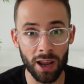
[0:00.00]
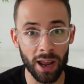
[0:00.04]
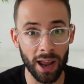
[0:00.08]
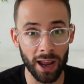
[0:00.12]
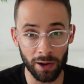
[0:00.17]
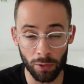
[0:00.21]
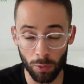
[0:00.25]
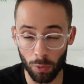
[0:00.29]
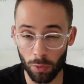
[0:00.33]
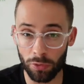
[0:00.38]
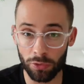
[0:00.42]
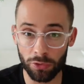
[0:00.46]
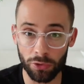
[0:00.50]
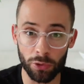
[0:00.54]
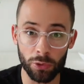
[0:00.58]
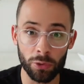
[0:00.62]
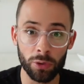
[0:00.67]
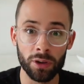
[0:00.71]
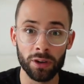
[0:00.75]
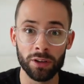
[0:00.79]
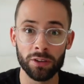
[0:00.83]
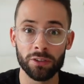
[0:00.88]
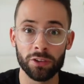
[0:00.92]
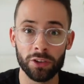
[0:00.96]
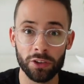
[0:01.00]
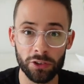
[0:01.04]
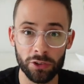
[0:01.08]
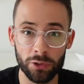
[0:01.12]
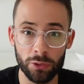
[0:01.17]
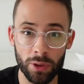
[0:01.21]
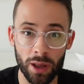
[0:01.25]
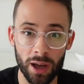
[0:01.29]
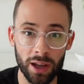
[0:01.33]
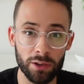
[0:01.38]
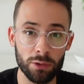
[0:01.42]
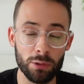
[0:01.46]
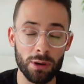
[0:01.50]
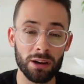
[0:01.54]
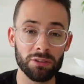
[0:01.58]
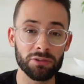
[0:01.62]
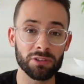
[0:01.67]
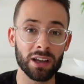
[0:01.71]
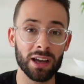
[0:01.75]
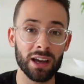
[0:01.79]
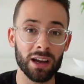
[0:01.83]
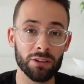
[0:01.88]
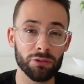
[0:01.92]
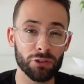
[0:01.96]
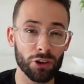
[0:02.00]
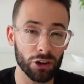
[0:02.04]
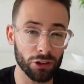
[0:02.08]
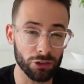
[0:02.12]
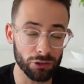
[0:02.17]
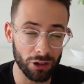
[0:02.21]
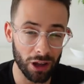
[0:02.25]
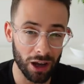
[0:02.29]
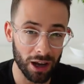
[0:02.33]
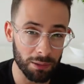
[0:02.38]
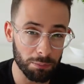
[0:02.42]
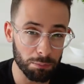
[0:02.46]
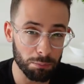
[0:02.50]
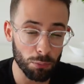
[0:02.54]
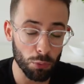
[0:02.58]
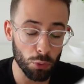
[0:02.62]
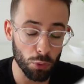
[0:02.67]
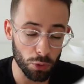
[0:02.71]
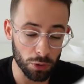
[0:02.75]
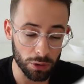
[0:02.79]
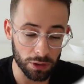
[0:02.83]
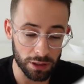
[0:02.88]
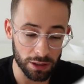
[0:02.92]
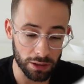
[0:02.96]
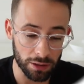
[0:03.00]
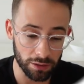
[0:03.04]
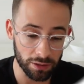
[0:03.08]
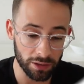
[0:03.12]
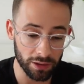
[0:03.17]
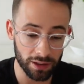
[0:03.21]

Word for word: And also, to do that, you have to have a lot more ETH.